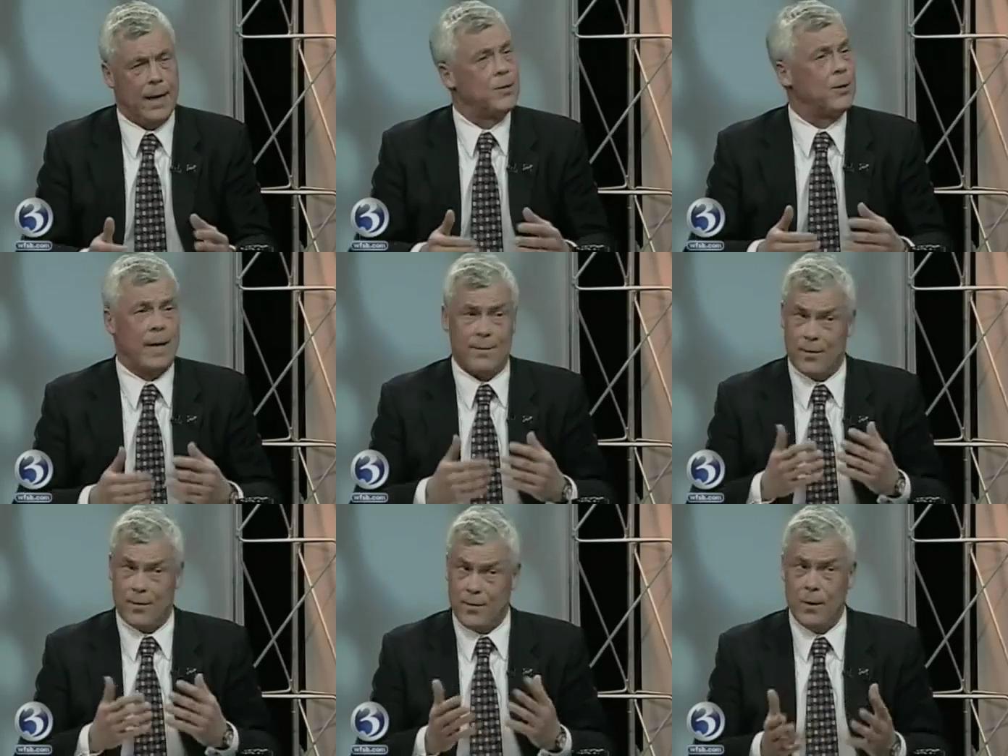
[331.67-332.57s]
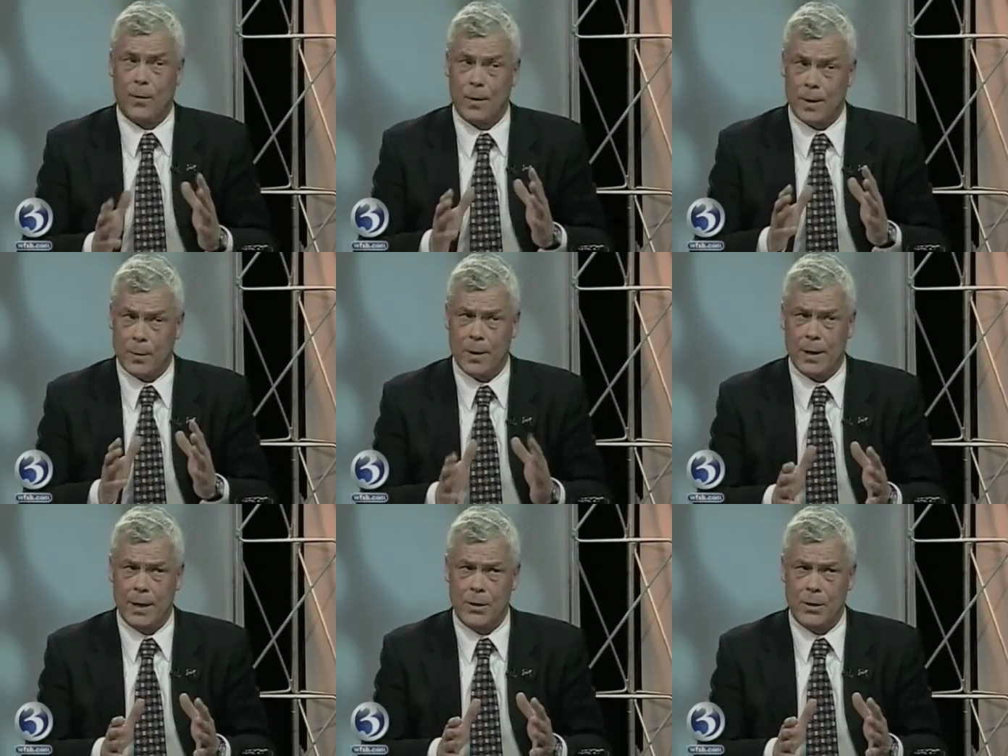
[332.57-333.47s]
I certainly have a feel for a number of
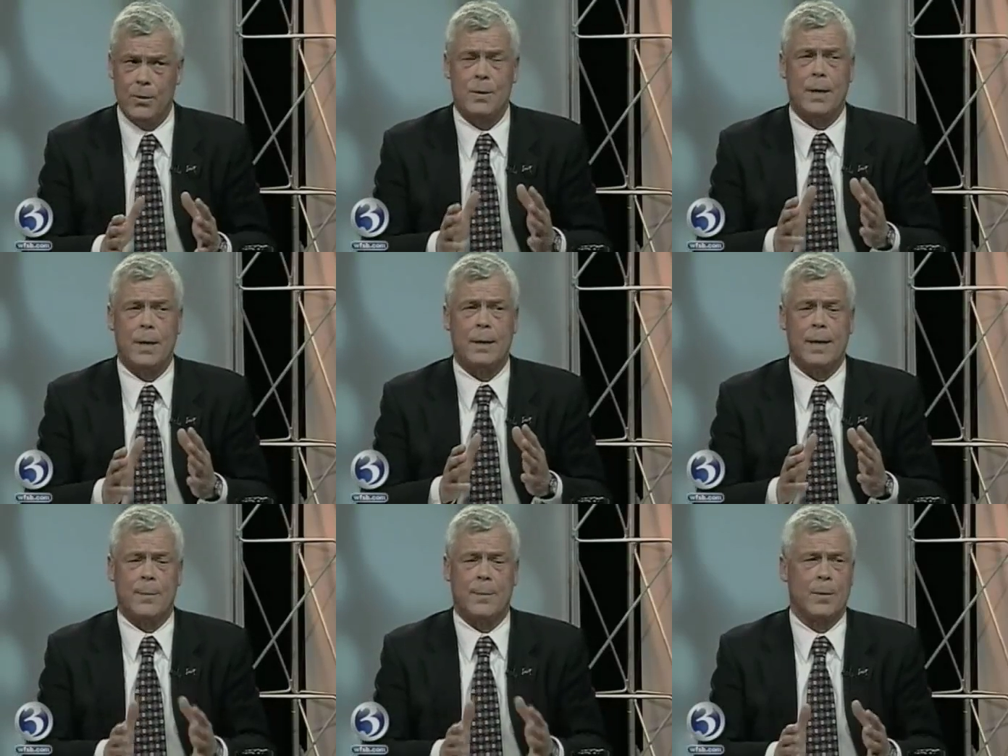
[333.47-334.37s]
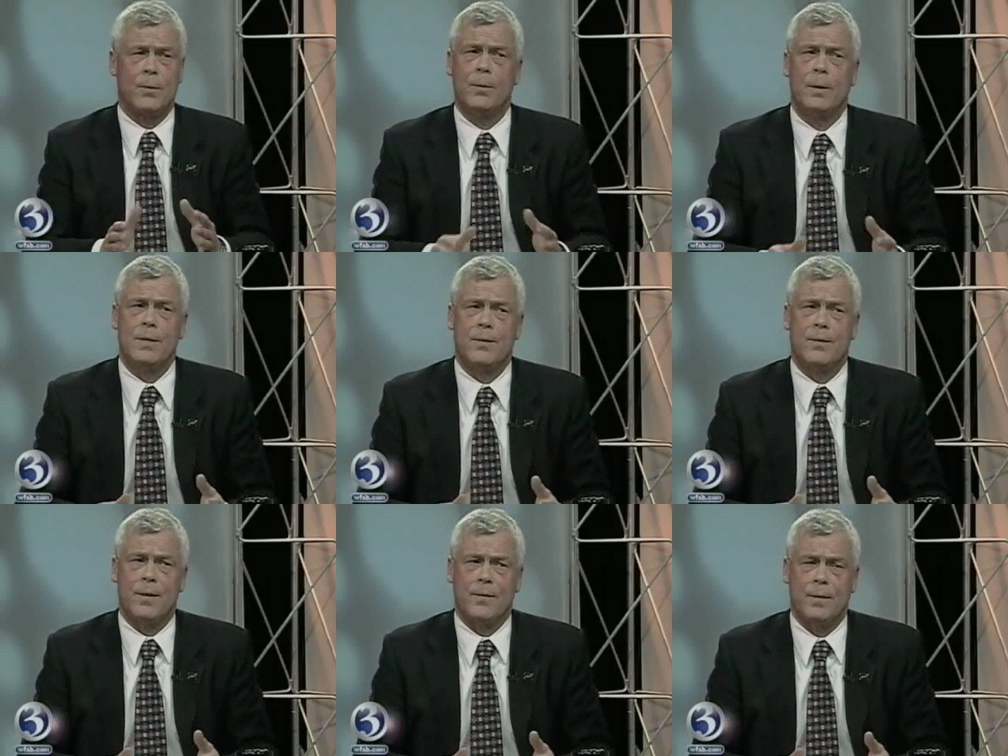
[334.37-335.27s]
the issues and the opportunities that
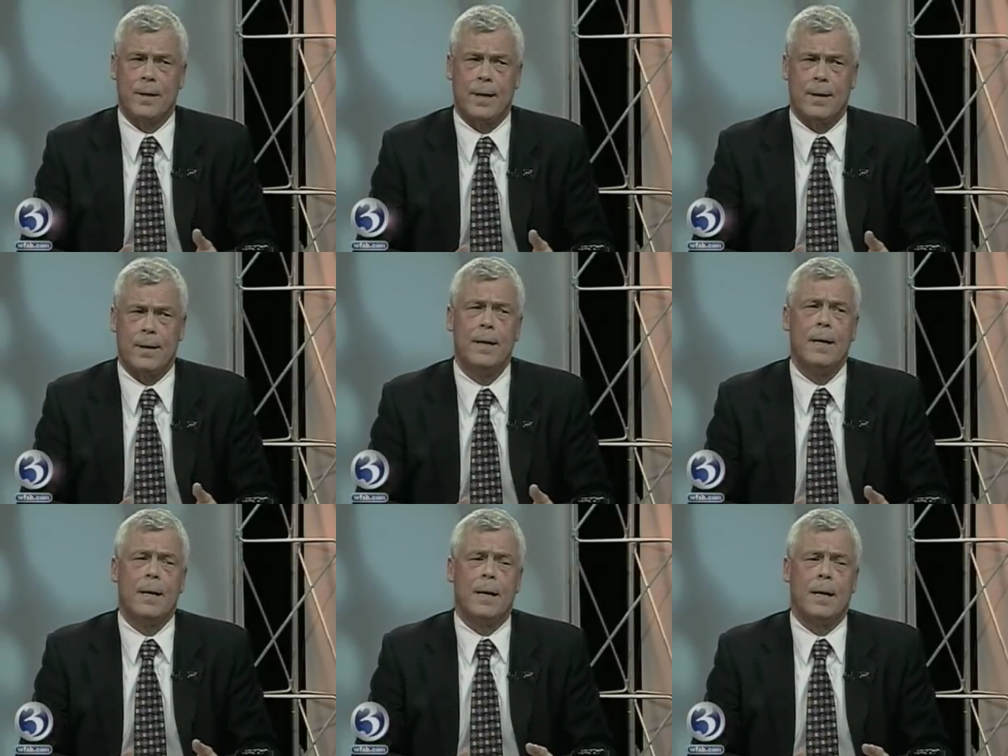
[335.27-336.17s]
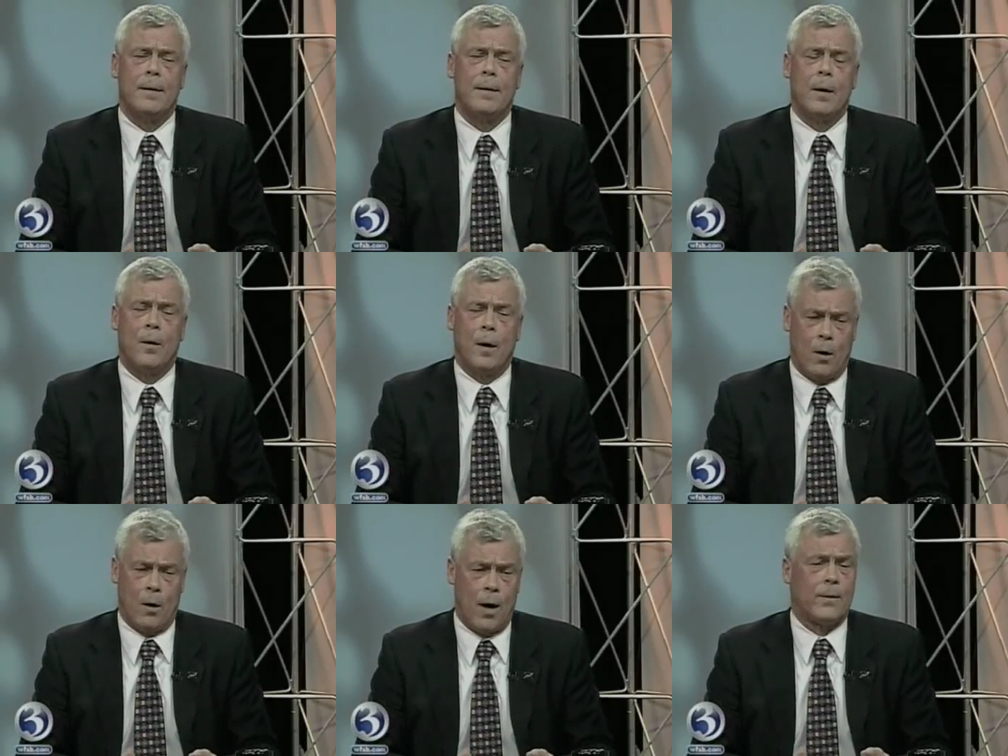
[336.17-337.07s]
Fairfield County
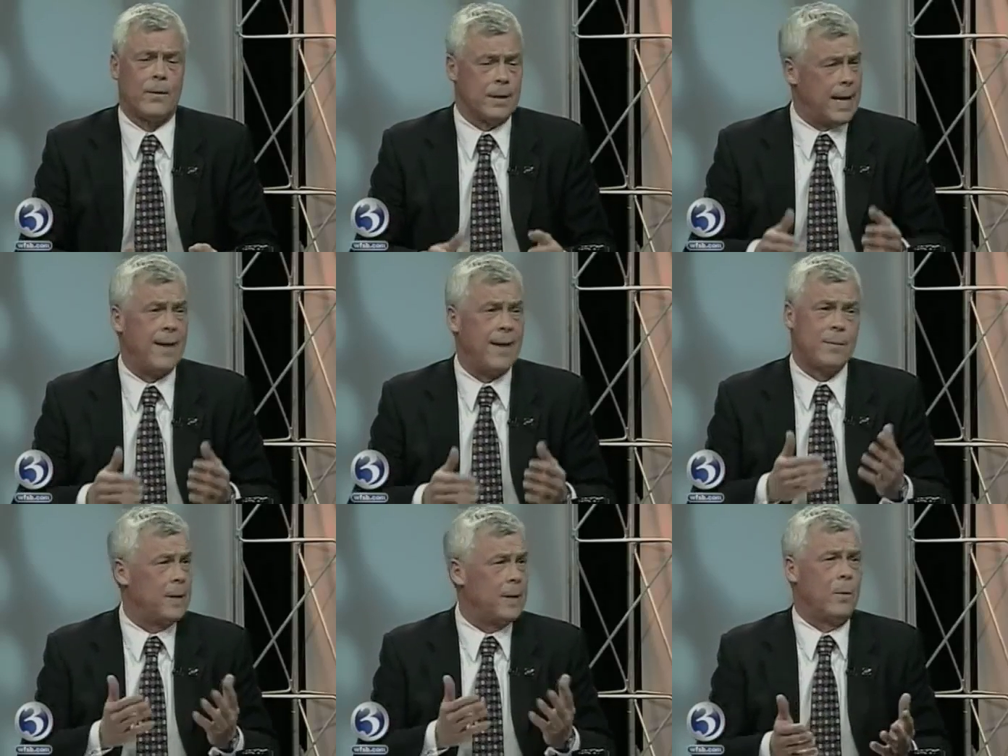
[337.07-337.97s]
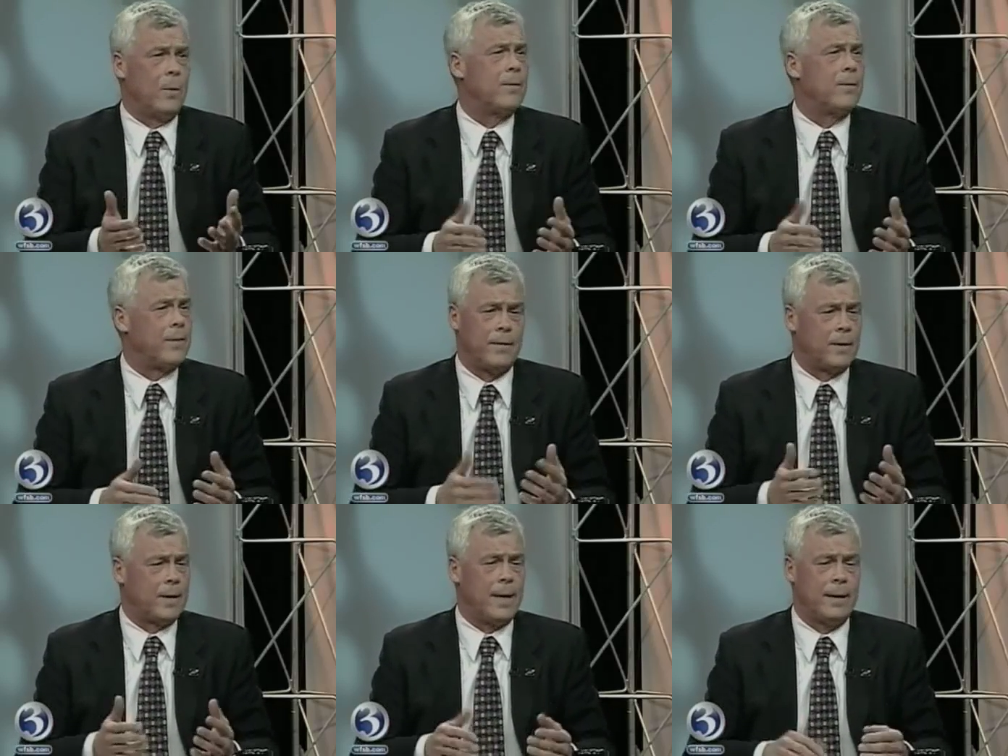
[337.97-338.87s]
offers and that have to be dealt with.
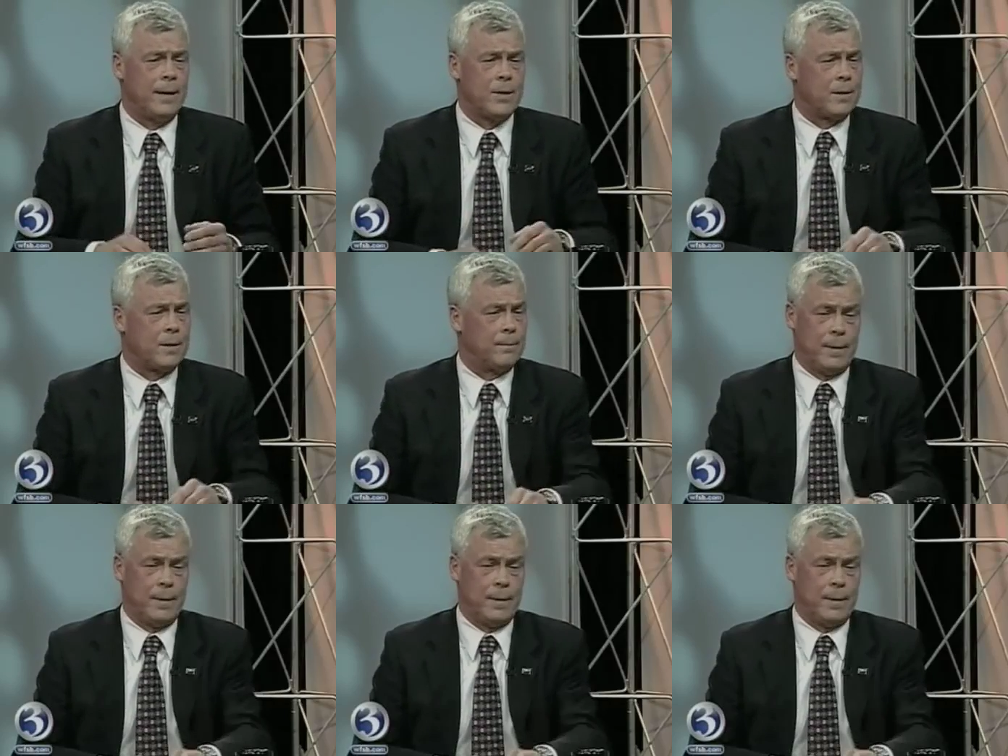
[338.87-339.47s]
Fairfield County is